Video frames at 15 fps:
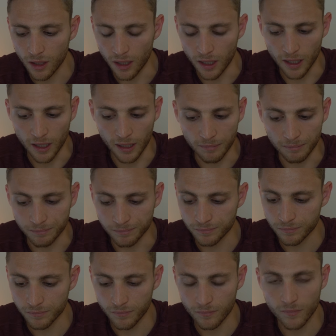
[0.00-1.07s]

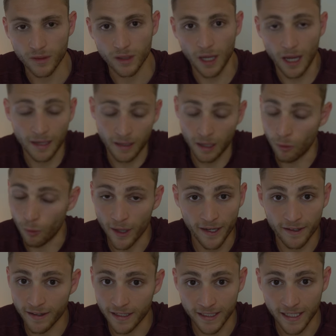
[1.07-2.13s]

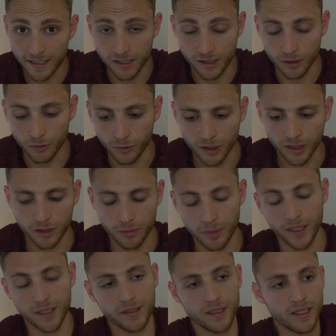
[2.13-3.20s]
aware, I guess is the word,
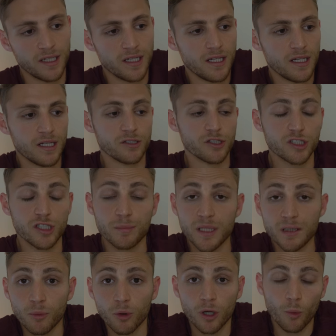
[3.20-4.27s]
but just to be
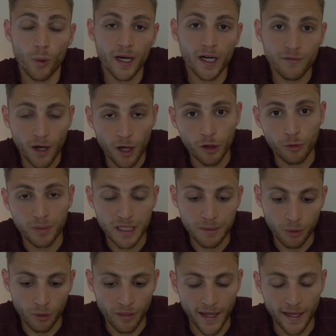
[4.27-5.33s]
more aware of other
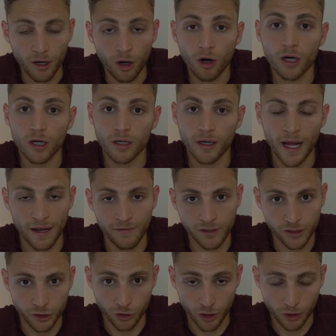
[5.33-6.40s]
people that are having
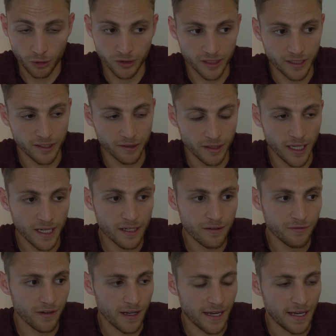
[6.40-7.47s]
struggles in their
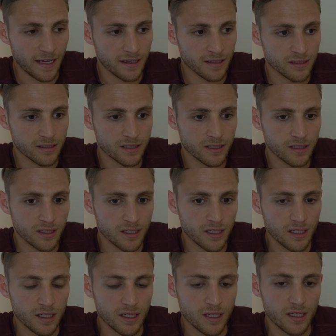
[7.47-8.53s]
life, and
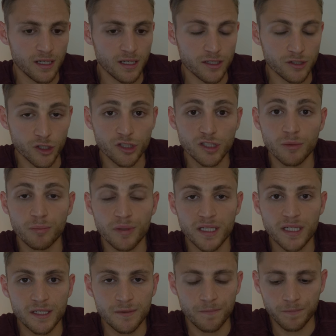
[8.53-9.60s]
just to
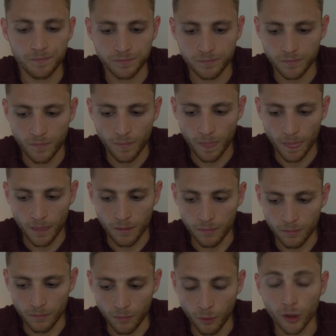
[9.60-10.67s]
be
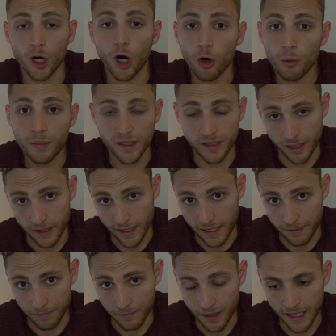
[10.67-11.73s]
more open to
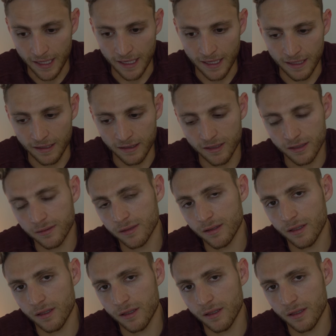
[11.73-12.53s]
them and